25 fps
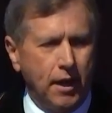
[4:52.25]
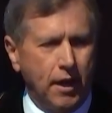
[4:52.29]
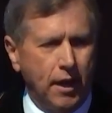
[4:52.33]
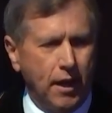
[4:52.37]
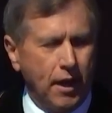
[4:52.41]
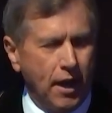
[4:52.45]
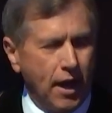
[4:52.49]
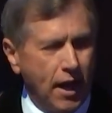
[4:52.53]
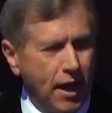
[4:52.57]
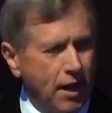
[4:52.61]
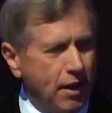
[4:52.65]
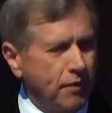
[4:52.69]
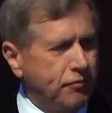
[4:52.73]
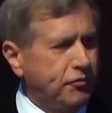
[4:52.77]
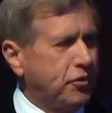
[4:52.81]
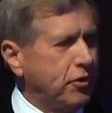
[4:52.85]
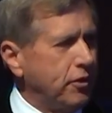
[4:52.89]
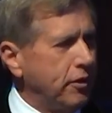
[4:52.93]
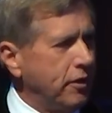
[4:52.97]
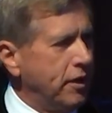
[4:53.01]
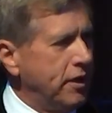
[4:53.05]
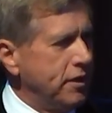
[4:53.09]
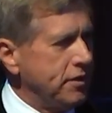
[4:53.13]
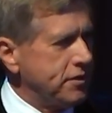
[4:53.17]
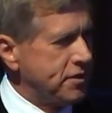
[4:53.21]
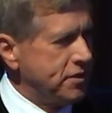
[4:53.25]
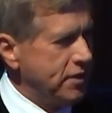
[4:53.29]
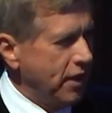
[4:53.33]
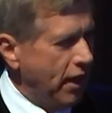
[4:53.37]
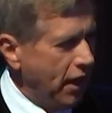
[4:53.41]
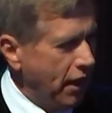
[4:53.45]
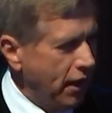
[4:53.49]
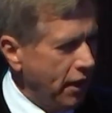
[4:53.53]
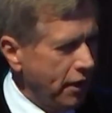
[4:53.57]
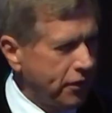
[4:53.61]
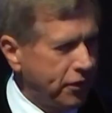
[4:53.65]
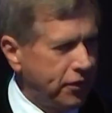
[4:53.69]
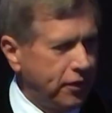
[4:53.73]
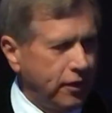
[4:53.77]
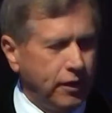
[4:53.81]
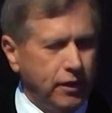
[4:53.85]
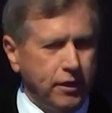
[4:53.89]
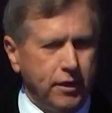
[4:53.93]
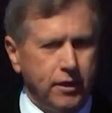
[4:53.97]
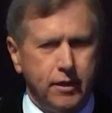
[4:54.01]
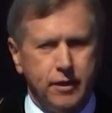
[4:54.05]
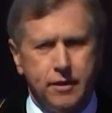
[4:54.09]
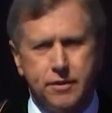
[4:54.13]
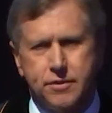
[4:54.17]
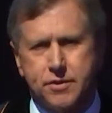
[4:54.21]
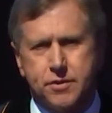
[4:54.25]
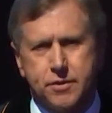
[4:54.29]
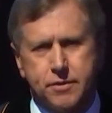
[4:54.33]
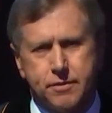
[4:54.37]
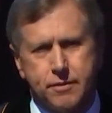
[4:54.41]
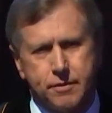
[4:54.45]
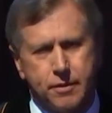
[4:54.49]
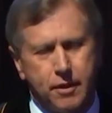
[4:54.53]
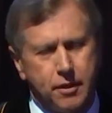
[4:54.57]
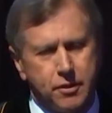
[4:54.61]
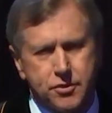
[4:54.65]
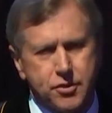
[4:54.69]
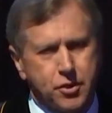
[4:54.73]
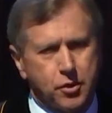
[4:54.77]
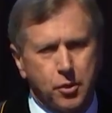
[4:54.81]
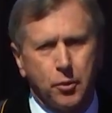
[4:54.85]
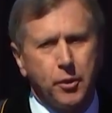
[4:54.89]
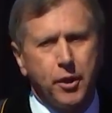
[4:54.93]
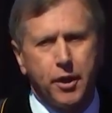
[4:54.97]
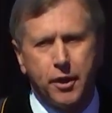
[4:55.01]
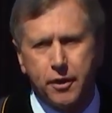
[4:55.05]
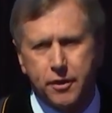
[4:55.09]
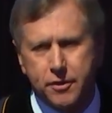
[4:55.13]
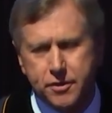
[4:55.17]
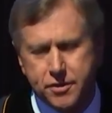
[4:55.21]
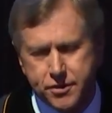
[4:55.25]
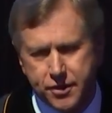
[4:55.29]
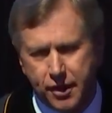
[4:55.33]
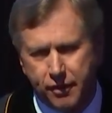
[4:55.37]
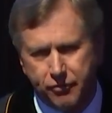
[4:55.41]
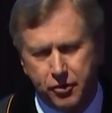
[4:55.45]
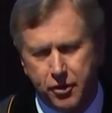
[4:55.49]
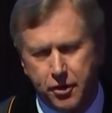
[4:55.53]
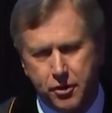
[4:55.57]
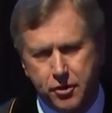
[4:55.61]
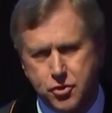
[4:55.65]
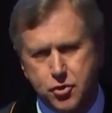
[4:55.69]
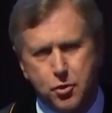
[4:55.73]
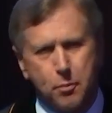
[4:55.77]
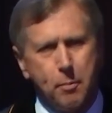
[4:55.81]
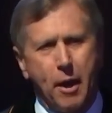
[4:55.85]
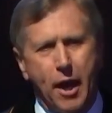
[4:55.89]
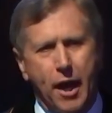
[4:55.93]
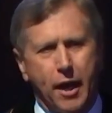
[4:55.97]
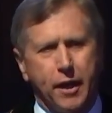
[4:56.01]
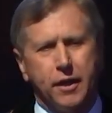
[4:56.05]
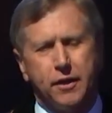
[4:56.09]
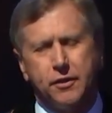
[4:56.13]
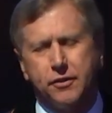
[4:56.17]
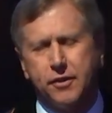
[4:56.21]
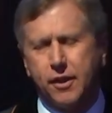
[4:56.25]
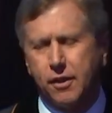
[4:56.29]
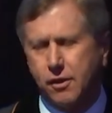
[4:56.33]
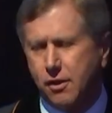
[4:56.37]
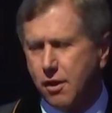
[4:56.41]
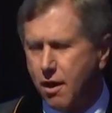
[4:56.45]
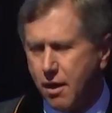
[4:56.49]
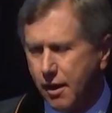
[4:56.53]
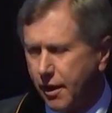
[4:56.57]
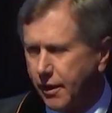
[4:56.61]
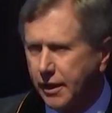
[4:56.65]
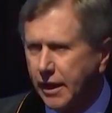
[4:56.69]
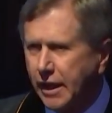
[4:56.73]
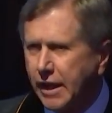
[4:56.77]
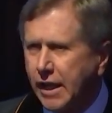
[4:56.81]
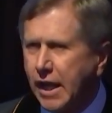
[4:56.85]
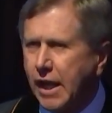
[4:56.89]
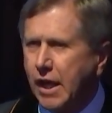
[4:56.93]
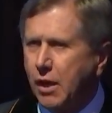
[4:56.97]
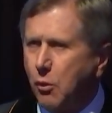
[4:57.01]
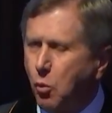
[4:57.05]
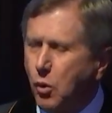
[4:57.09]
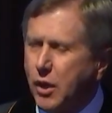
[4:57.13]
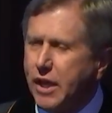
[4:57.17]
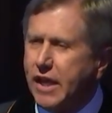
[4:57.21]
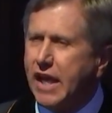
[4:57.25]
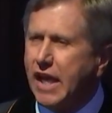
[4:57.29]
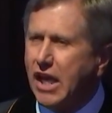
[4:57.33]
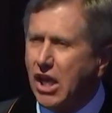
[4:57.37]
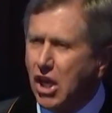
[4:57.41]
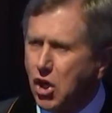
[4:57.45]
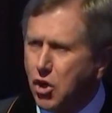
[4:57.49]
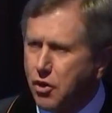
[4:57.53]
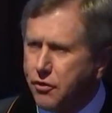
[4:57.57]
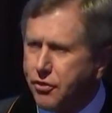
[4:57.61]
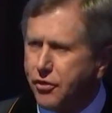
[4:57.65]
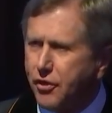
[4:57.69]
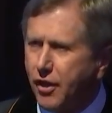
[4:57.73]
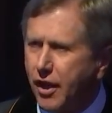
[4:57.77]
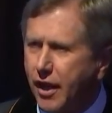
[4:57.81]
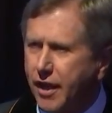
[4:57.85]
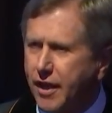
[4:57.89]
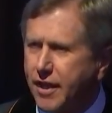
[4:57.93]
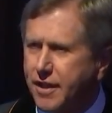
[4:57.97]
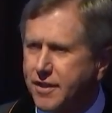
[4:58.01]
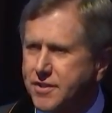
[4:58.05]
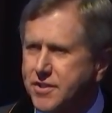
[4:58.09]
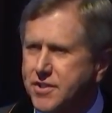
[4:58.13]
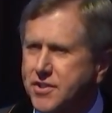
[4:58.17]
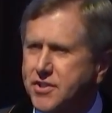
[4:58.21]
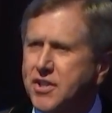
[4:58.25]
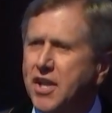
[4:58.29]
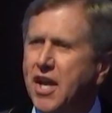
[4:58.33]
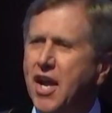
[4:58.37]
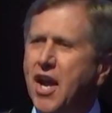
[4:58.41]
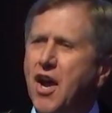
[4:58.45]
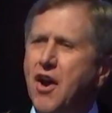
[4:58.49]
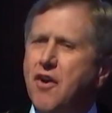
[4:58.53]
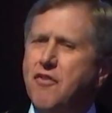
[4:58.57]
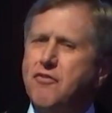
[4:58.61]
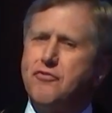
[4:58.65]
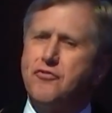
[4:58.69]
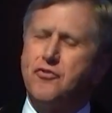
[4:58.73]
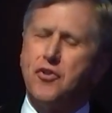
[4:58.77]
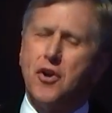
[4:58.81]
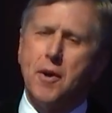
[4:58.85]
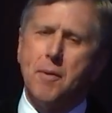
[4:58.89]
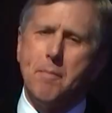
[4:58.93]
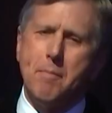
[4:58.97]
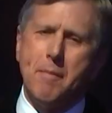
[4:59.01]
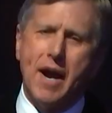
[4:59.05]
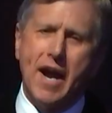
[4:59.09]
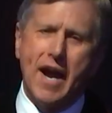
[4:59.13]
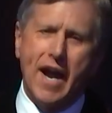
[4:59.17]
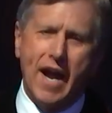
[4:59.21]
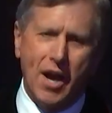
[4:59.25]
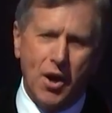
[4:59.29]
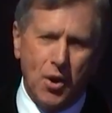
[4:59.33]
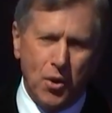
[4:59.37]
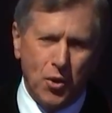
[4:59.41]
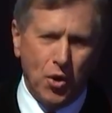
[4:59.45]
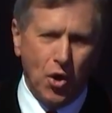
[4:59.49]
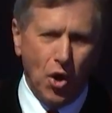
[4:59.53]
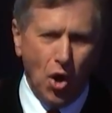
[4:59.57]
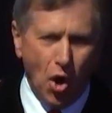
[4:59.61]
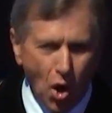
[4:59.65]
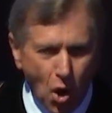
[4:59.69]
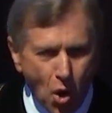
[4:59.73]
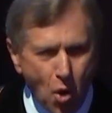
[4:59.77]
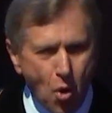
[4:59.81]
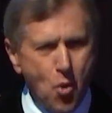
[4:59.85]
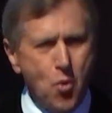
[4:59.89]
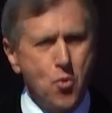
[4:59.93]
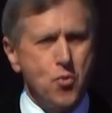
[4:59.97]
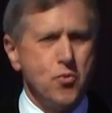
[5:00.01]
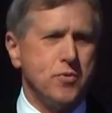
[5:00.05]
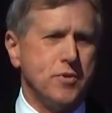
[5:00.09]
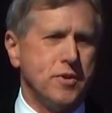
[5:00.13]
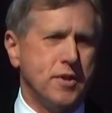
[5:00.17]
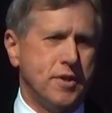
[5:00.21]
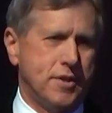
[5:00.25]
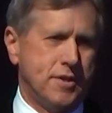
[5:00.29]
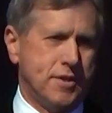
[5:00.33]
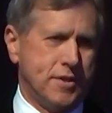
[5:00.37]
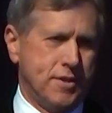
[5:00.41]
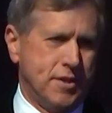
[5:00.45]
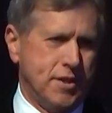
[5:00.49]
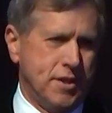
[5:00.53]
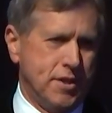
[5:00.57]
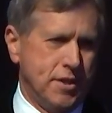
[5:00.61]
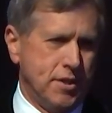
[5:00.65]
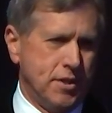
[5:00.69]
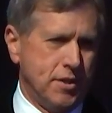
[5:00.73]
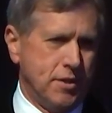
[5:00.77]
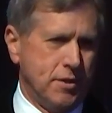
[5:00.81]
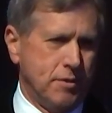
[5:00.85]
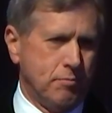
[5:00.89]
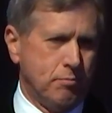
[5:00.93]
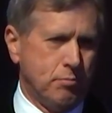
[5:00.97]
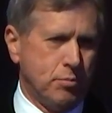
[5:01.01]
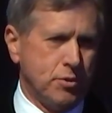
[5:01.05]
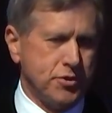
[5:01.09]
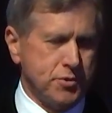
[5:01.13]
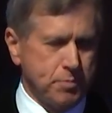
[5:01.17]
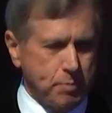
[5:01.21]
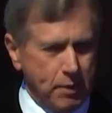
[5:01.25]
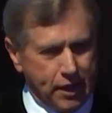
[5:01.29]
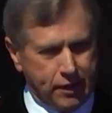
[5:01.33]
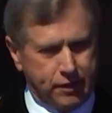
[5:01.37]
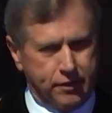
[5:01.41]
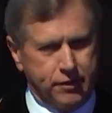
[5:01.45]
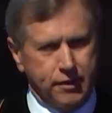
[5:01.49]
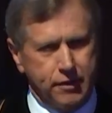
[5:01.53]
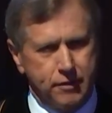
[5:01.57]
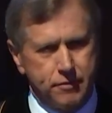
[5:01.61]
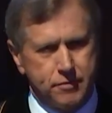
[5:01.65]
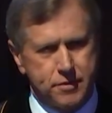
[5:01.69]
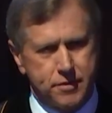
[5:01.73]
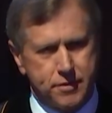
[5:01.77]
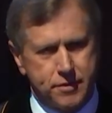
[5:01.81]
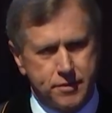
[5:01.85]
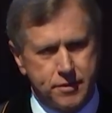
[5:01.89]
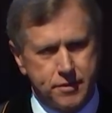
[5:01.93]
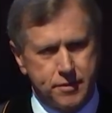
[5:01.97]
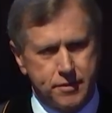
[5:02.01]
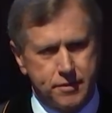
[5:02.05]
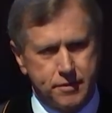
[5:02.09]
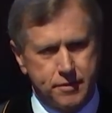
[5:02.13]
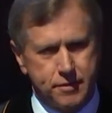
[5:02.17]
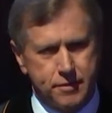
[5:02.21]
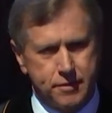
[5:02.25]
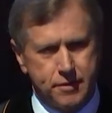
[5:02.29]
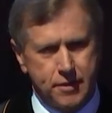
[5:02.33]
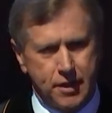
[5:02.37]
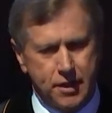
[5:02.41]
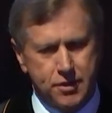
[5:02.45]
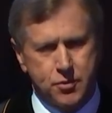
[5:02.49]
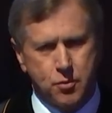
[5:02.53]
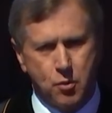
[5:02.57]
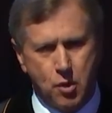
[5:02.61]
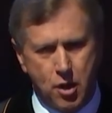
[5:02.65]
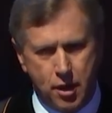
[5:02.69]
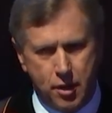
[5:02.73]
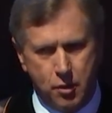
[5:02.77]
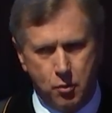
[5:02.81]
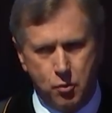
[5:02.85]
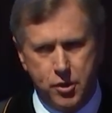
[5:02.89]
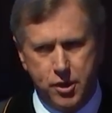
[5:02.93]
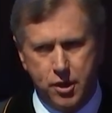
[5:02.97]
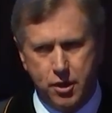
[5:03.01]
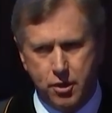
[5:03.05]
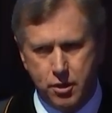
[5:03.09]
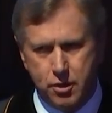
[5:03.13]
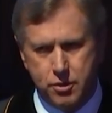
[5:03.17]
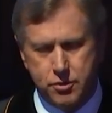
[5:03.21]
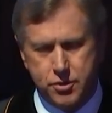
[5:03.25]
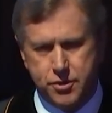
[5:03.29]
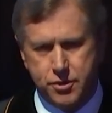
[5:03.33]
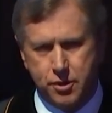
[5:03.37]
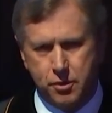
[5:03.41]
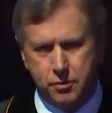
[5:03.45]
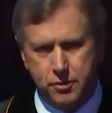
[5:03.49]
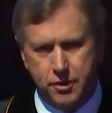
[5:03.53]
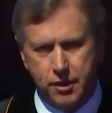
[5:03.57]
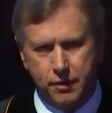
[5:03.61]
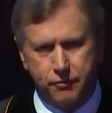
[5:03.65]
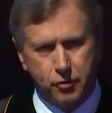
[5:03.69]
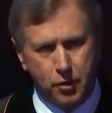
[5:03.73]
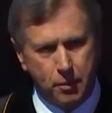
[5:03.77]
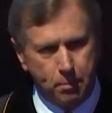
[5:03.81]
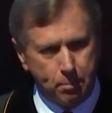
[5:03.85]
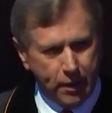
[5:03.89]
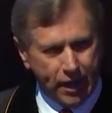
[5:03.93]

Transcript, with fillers: And after his death, he's, his career suffered a dramatic decline. We hear things from our own perspectives. That's why we are so different.